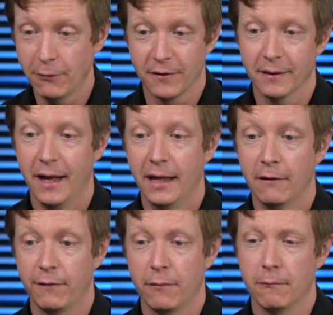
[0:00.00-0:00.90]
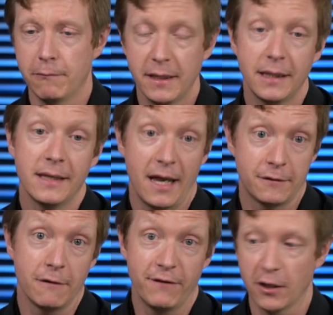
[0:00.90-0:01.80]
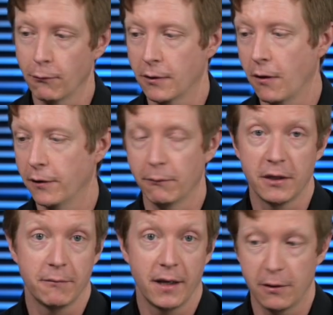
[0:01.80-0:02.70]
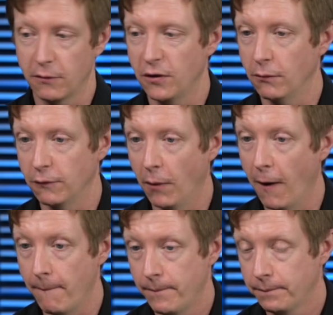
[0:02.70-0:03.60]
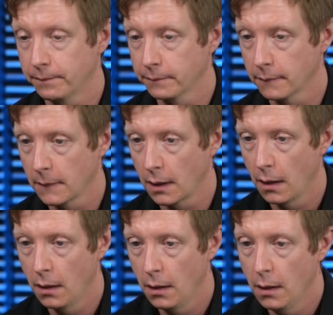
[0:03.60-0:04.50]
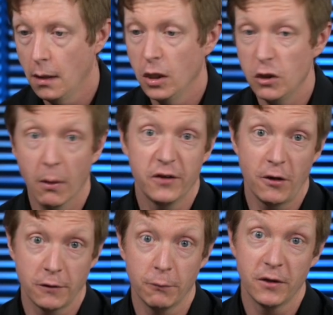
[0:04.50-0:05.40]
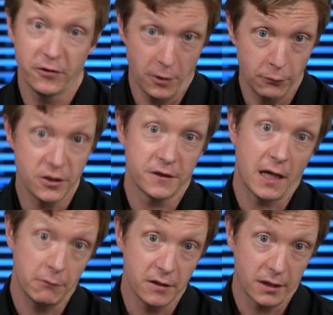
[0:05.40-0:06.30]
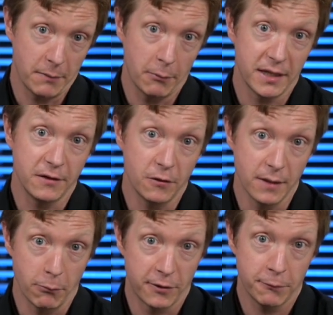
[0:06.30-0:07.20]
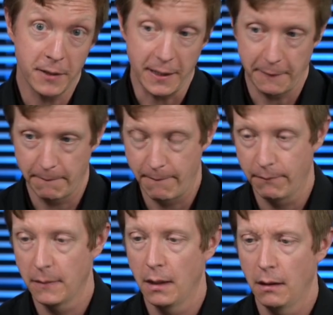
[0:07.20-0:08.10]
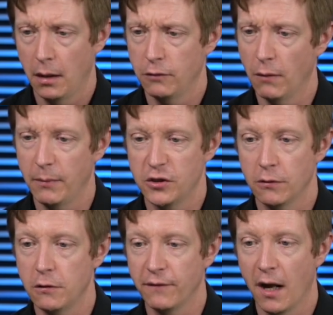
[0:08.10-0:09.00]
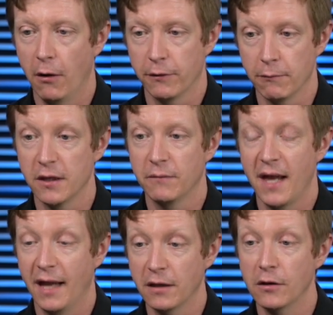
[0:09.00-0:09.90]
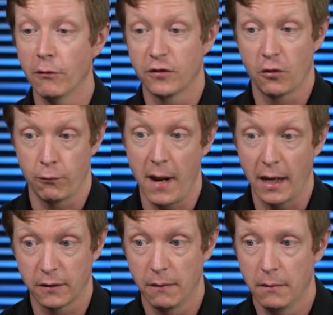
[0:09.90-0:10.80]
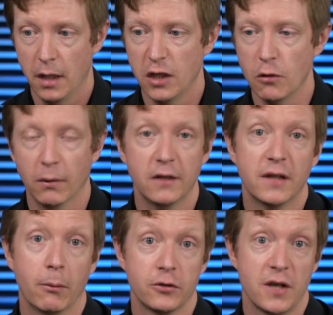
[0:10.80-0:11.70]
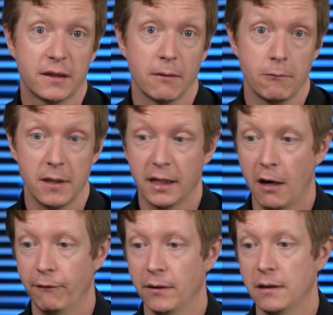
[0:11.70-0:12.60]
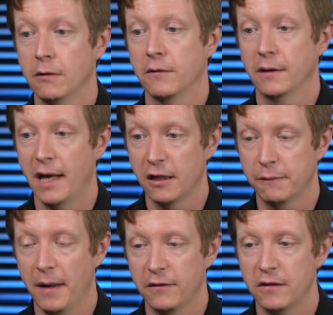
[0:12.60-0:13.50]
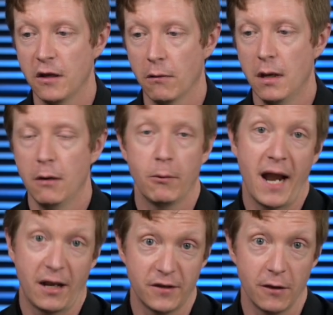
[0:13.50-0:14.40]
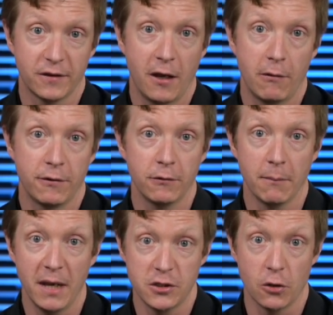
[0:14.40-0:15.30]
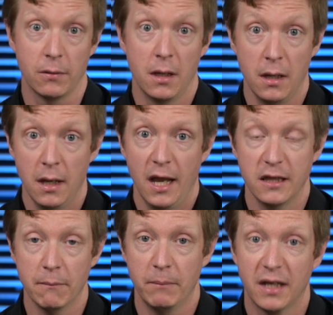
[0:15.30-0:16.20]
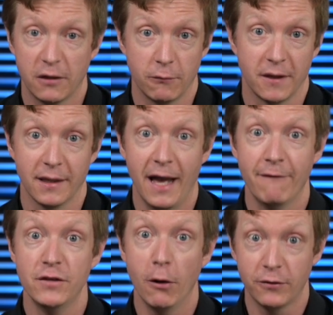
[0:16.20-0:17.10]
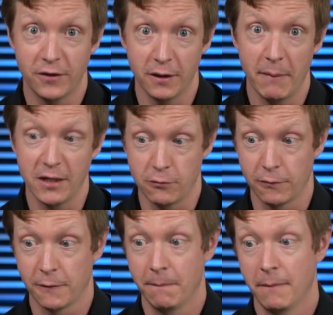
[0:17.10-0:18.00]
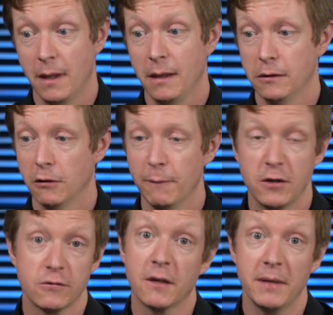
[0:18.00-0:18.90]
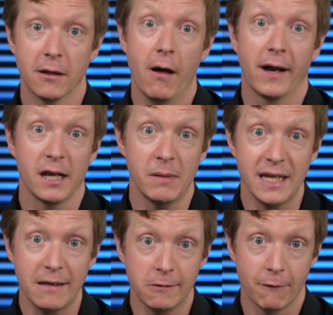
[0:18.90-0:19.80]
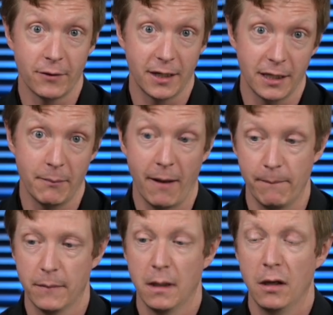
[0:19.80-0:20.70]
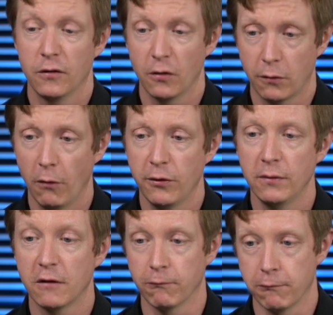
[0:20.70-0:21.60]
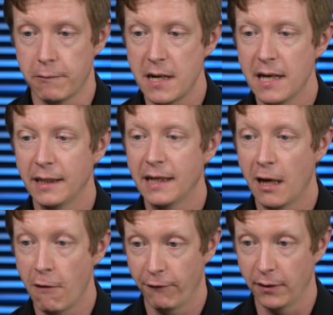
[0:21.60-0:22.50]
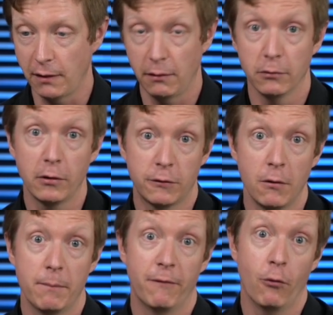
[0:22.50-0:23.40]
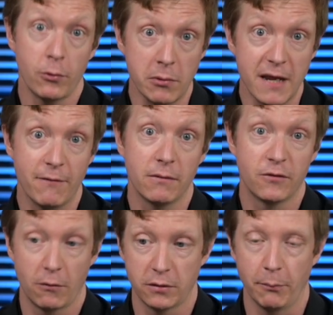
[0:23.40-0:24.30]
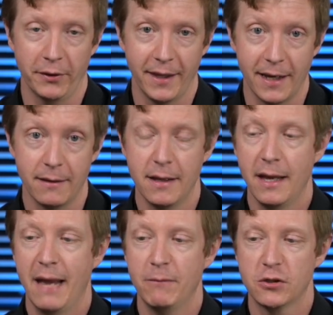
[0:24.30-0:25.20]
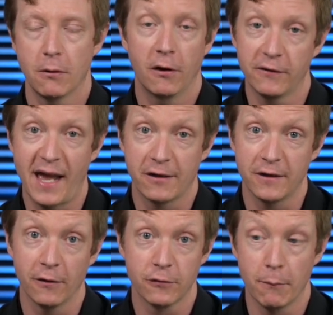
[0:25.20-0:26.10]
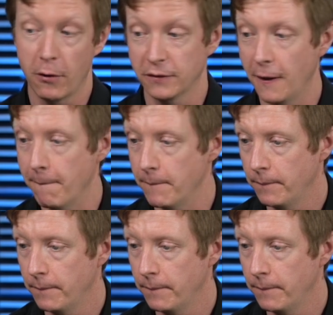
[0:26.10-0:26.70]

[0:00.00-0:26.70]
there's a lot of really nasty finger work all the way throughout here too as well. You want to start this one slow, just like we talked about with etude number three. You want to be sure you've got all the rhythms and the notes correct. And you want to double check them really carefully. There's a lot of spots in here where accidentals carry through the measure. And the, because there's a lot of notes in the measures, those measures can be long, can be easy to forget about. So go through this really carefully. Look through it before you even start to play it. And be sure all those accidentals are marked in.